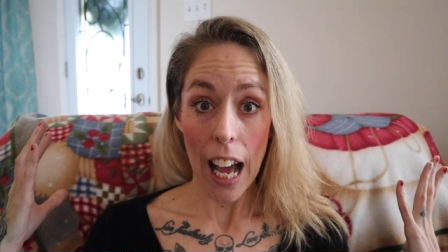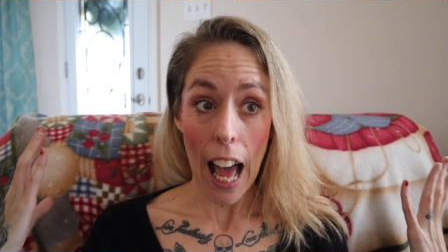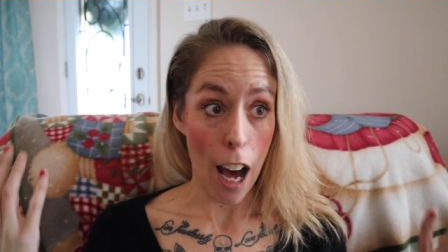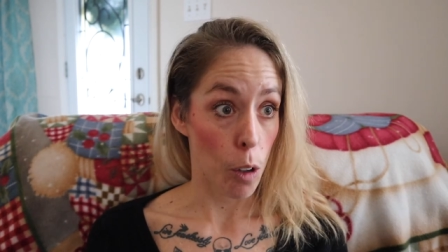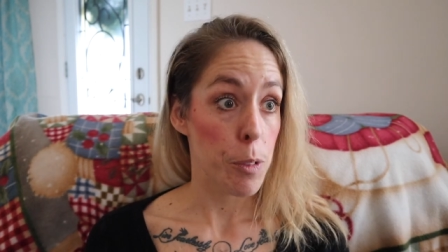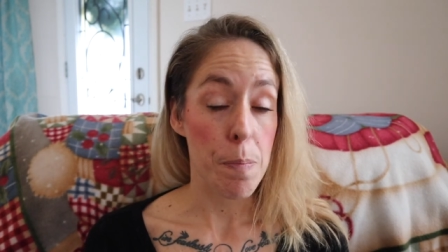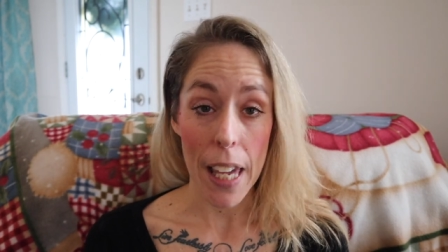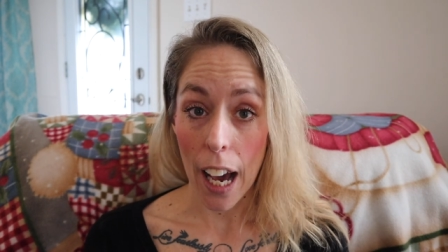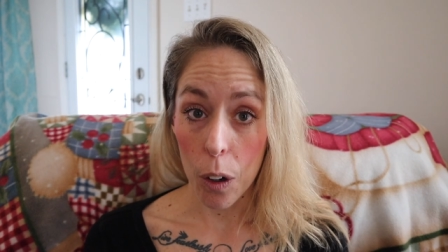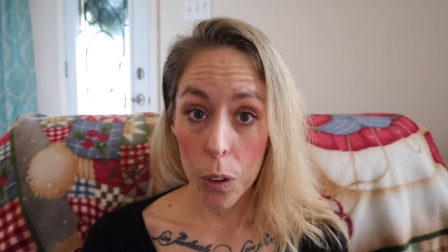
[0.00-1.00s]
helped me
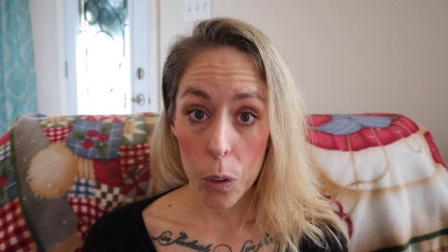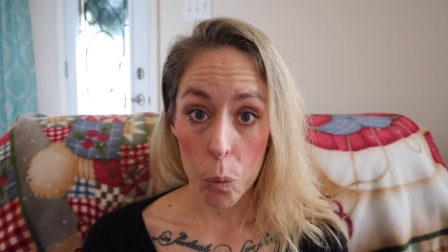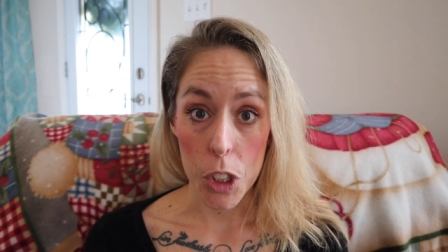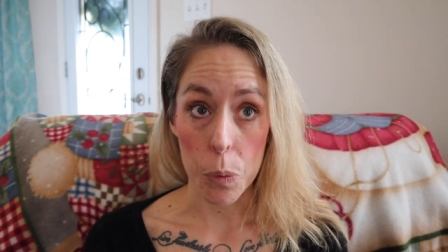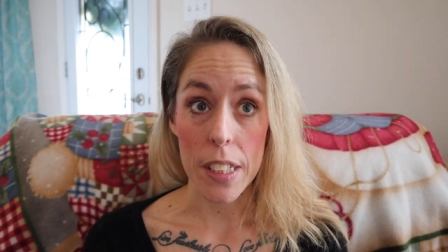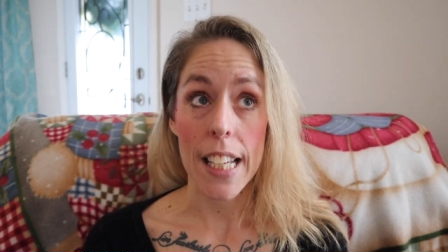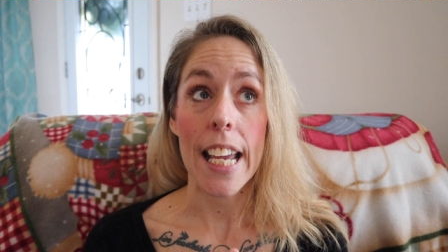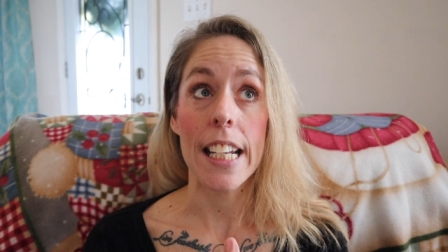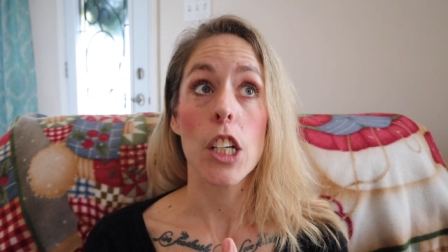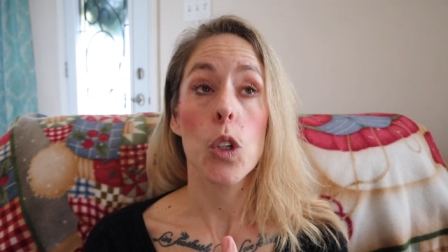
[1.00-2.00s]
out, which was
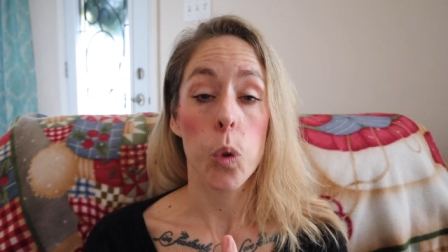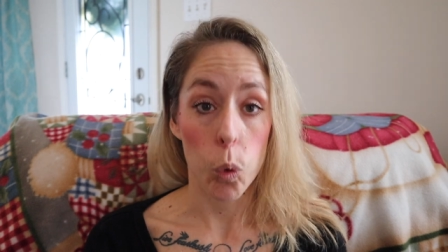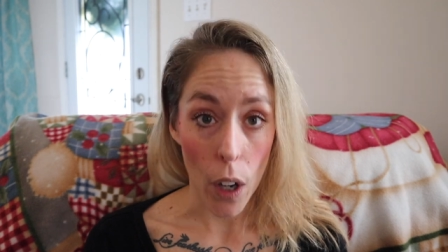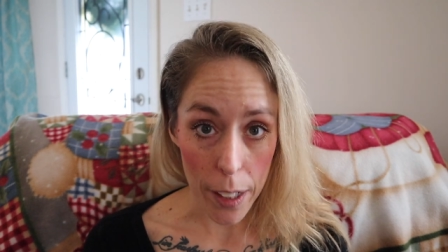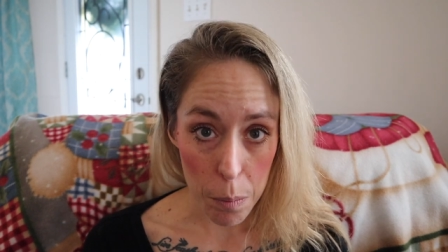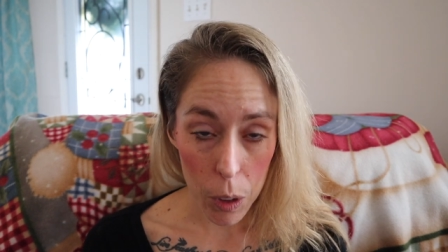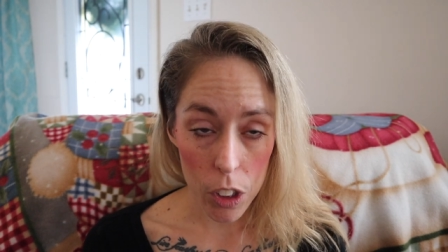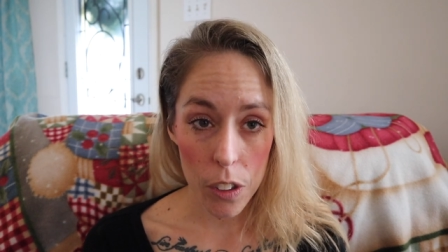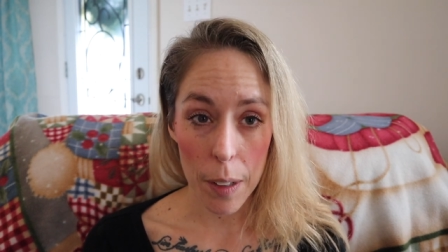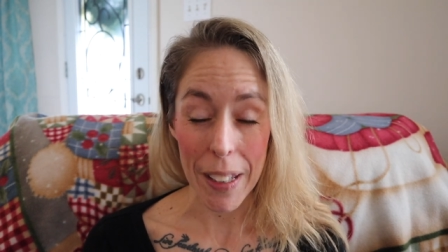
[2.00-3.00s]

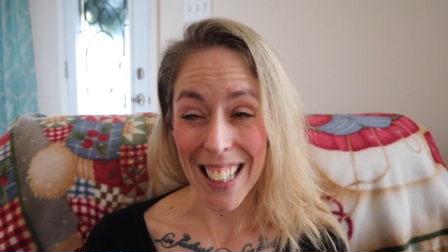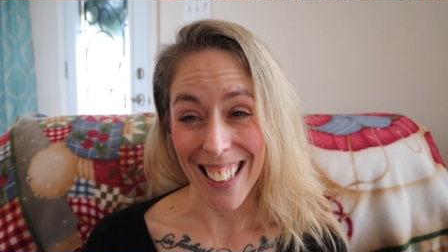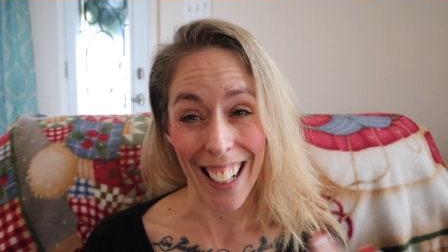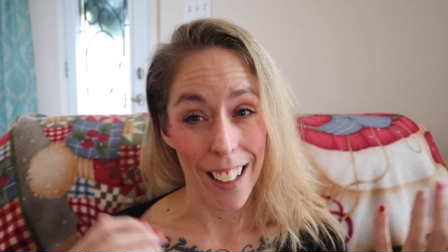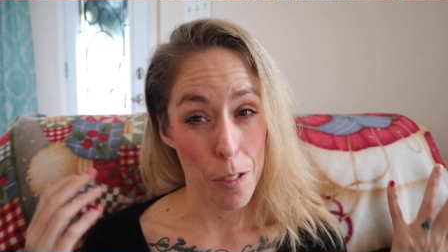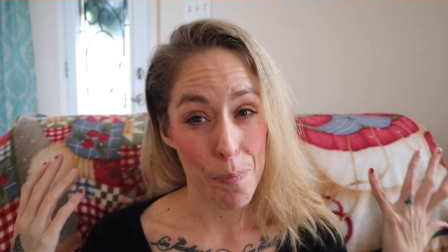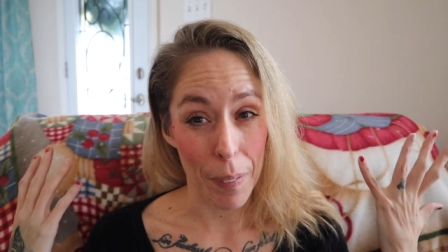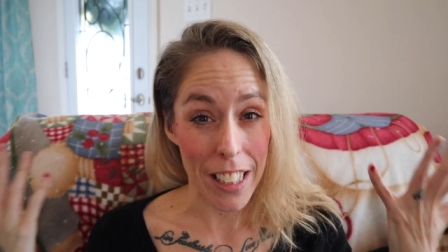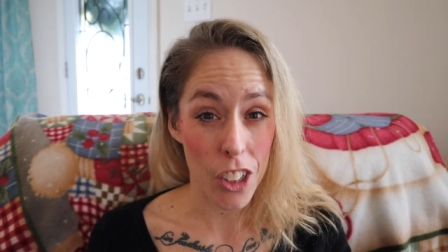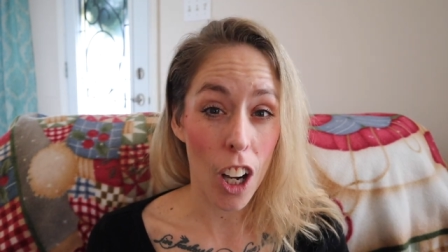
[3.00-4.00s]
incredible because I had
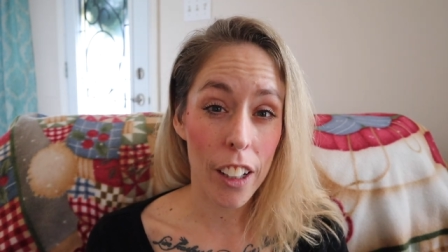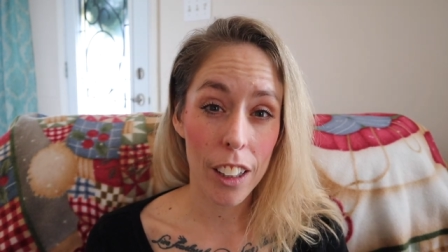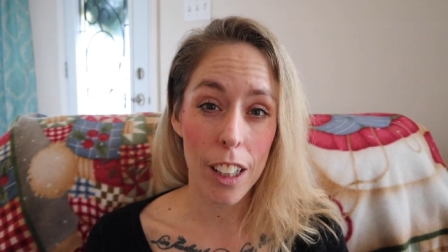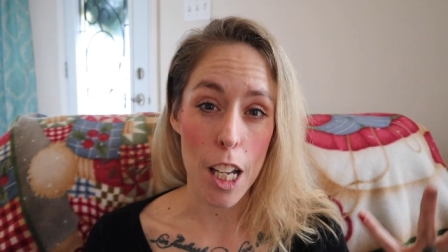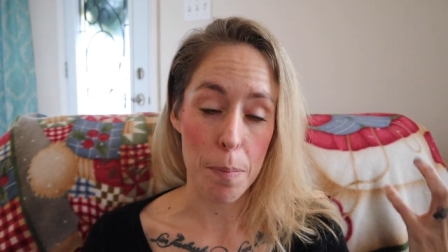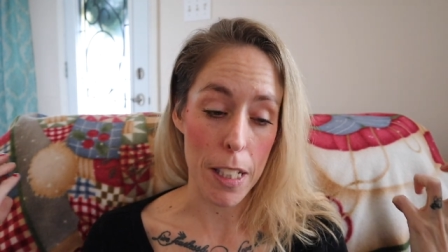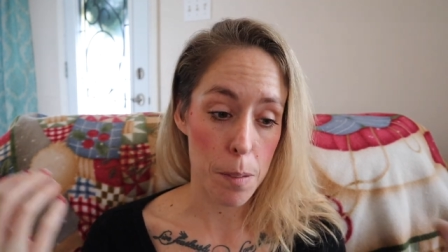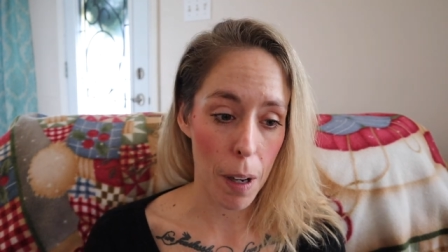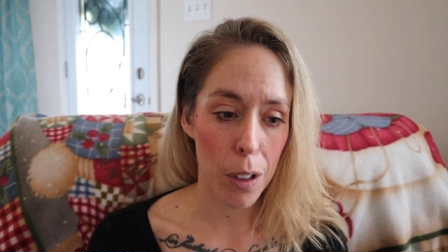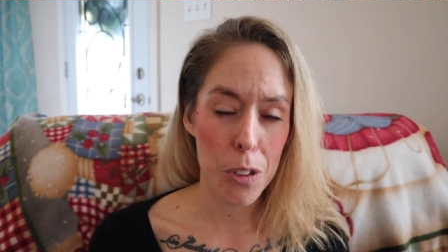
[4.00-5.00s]
my daughter and my
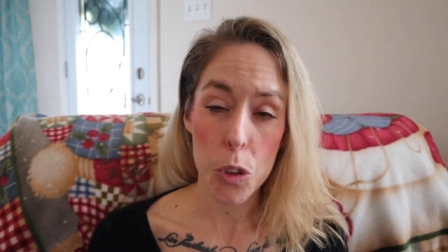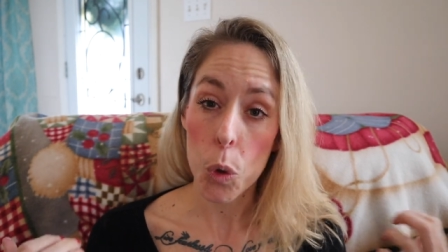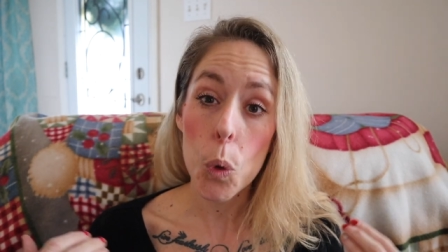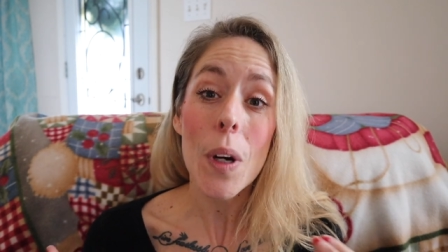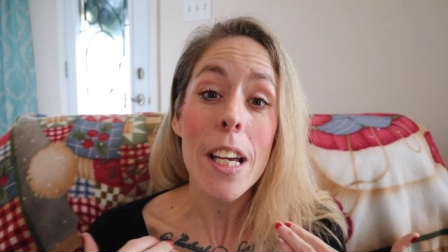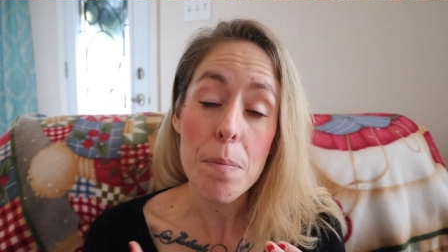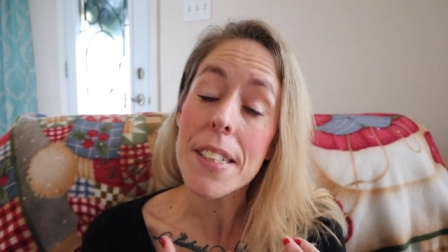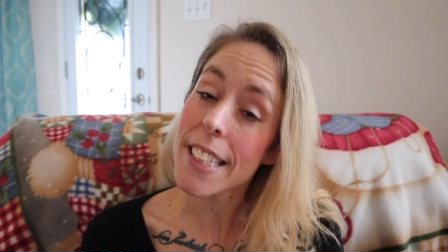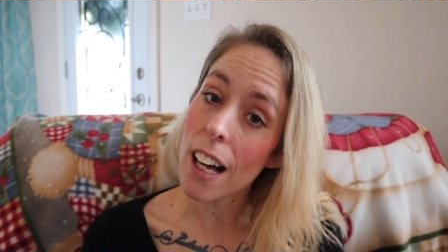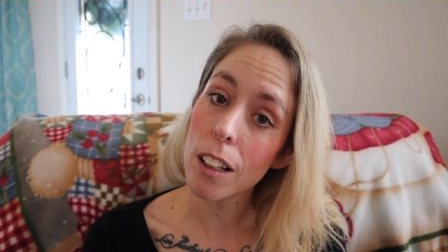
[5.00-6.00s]
spouse, who
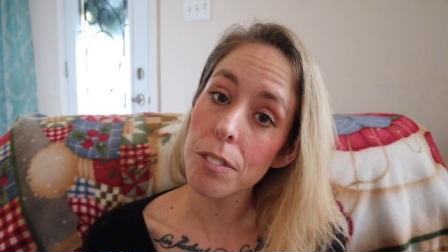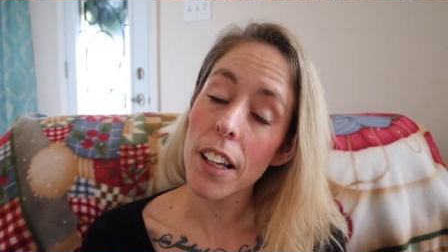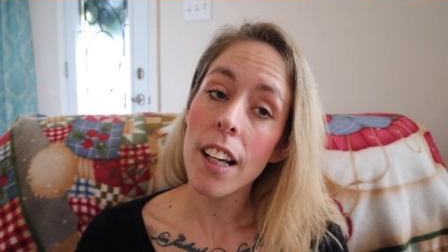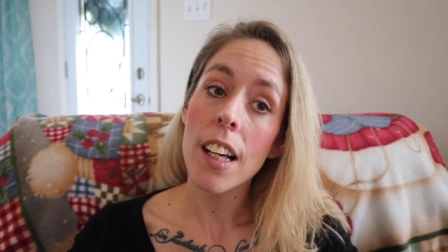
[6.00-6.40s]
himself